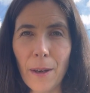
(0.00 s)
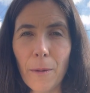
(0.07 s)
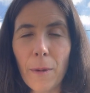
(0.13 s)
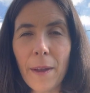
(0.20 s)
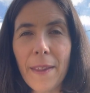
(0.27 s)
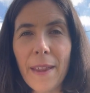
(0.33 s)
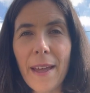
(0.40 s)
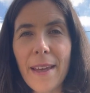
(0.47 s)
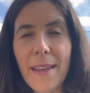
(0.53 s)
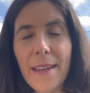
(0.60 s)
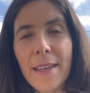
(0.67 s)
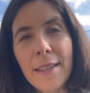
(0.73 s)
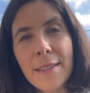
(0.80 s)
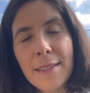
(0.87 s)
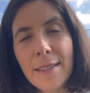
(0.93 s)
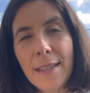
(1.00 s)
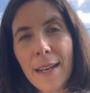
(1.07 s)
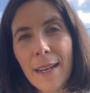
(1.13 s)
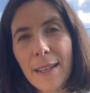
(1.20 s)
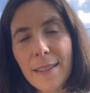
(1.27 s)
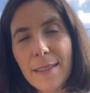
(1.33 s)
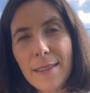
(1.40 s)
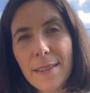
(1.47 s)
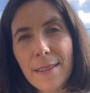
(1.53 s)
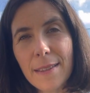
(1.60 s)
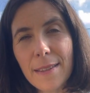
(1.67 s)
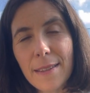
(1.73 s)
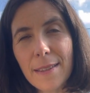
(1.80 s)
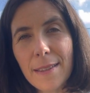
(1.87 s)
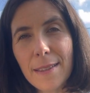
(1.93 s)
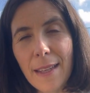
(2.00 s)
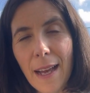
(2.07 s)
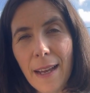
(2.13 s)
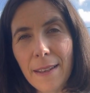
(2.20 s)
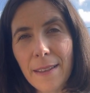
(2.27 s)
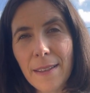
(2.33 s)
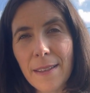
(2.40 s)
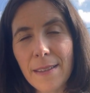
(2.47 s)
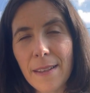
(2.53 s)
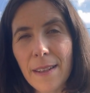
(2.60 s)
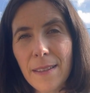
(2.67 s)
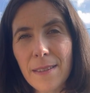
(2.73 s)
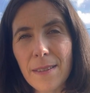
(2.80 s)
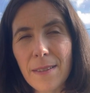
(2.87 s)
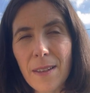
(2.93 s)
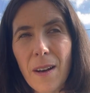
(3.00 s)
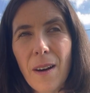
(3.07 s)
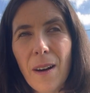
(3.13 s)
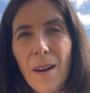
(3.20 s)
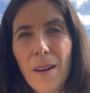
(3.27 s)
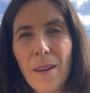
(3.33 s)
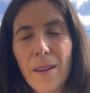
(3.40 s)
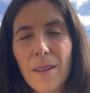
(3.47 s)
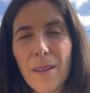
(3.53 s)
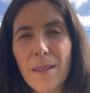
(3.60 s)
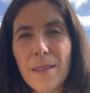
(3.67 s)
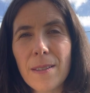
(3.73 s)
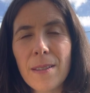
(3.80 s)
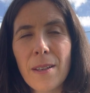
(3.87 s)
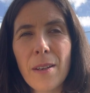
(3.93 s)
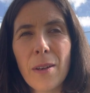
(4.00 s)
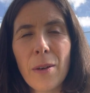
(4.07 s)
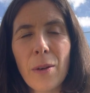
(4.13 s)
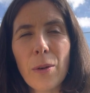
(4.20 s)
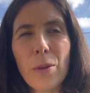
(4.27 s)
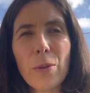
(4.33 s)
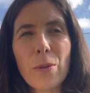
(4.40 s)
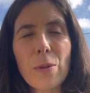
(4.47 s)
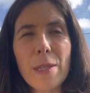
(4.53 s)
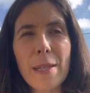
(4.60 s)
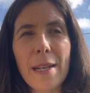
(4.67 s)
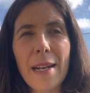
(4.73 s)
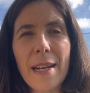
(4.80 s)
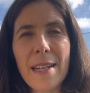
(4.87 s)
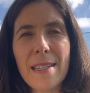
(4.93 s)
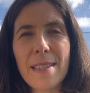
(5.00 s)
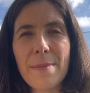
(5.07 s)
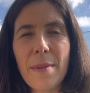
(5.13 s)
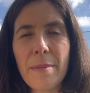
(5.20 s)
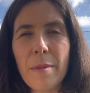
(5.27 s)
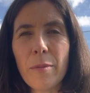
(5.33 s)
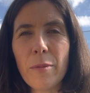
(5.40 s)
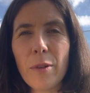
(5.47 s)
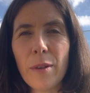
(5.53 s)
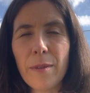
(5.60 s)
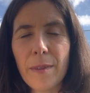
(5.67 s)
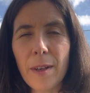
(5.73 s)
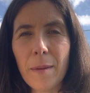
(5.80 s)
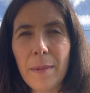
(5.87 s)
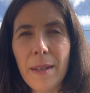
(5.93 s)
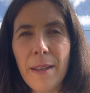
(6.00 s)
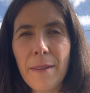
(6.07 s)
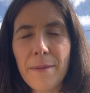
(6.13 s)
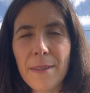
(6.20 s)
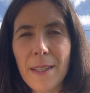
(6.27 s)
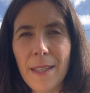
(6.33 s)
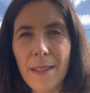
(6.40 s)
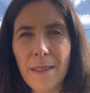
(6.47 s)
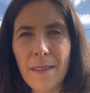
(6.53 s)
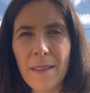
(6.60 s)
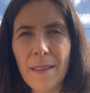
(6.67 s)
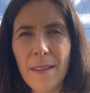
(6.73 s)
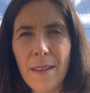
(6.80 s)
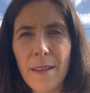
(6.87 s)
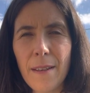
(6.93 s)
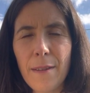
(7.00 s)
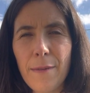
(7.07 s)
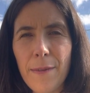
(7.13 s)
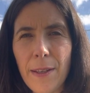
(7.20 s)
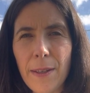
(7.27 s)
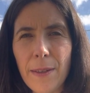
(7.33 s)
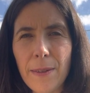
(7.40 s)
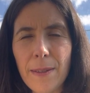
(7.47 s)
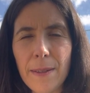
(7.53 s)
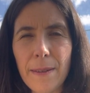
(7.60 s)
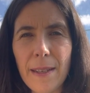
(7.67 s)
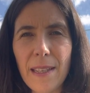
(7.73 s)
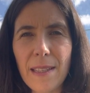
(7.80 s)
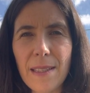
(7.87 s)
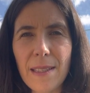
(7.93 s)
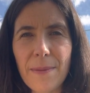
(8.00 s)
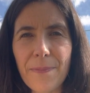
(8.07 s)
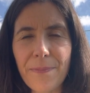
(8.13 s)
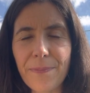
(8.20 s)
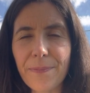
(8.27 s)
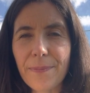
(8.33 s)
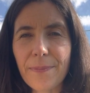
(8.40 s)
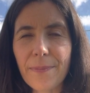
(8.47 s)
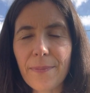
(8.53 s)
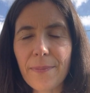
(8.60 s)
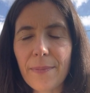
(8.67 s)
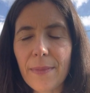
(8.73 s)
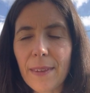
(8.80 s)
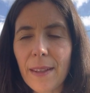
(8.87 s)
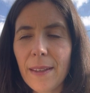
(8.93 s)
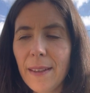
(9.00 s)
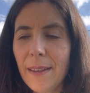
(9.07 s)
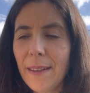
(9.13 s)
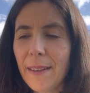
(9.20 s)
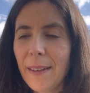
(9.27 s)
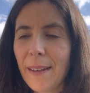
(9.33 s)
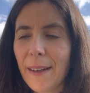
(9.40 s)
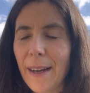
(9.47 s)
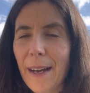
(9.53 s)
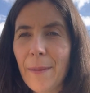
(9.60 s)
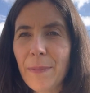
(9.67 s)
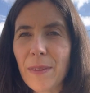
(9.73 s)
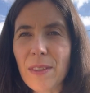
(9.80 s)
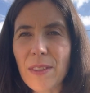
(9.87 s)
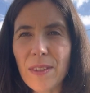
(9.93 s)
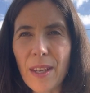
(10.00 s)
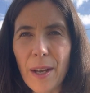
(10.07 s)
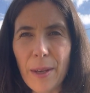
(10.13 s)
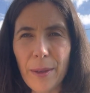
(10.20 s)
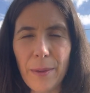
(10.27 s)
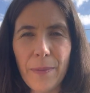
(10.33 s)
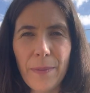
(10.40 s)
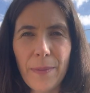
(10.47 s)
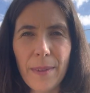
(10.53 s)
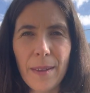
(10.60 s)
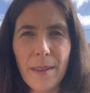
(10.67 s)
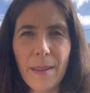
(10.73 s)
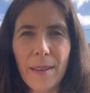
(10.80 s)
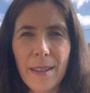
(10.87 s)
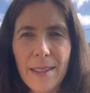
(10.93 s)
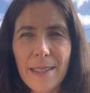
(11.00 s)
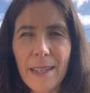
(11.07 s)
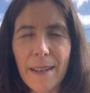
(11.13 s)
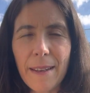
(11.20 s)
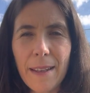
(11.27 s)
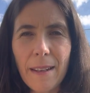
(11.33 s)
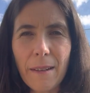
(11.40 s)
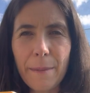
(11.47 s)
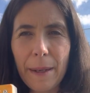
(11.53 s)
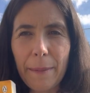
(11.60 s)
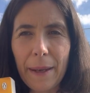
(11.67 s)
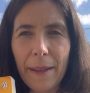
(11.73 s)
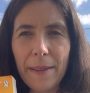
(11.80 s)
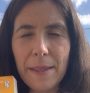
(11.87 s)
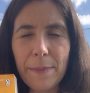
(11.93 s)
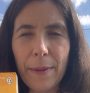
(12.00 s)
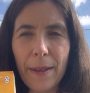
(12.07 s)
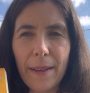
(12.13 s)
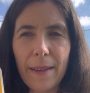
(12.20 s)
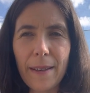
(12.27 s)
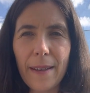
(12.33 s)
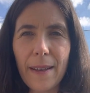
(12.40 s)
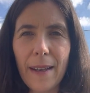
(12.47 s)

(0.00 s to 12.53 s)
while there is that sadness at its heart, also has maybe more of an uplifting feel to it. So I'm gonna tell you a little bit about this book.